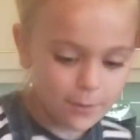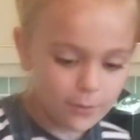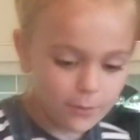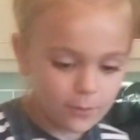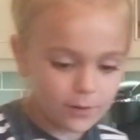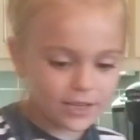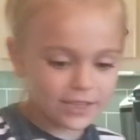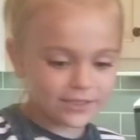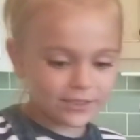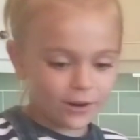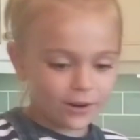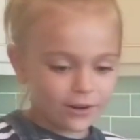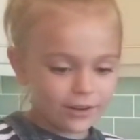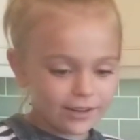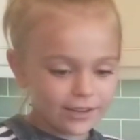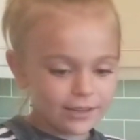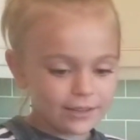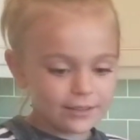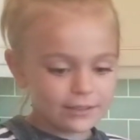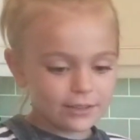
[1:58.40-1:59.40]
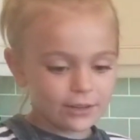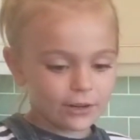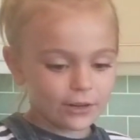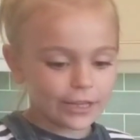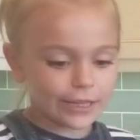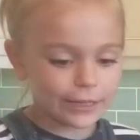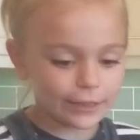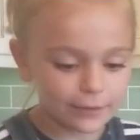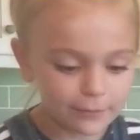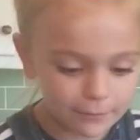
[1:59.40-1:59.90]
It's already
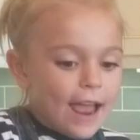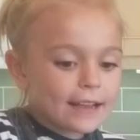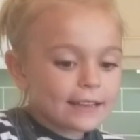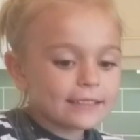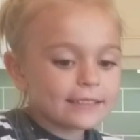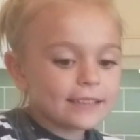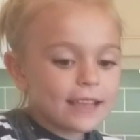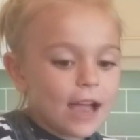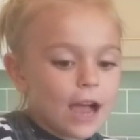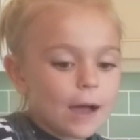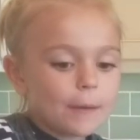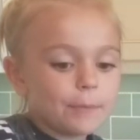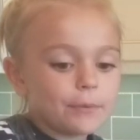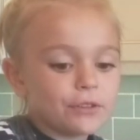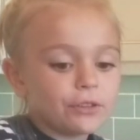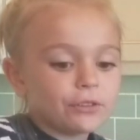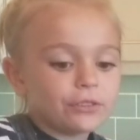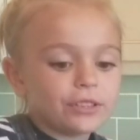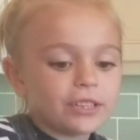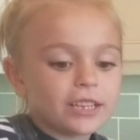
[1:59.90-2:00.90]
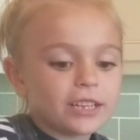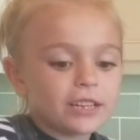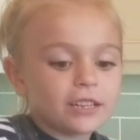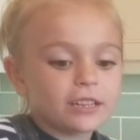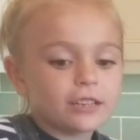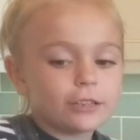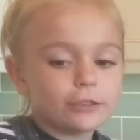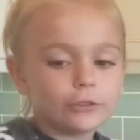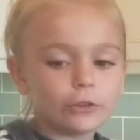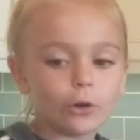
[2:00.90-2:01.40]
turning. Next step, you'll need an
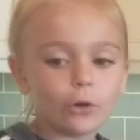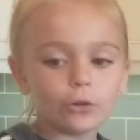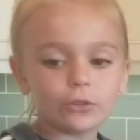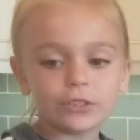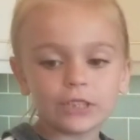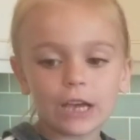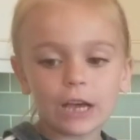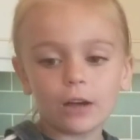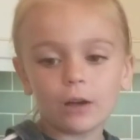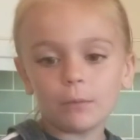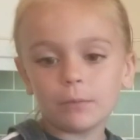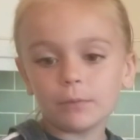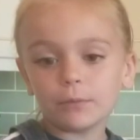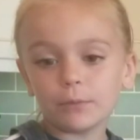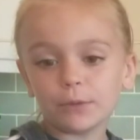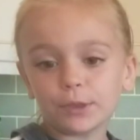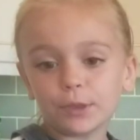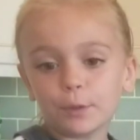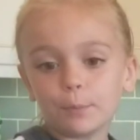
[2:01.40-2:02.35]
adult's help with the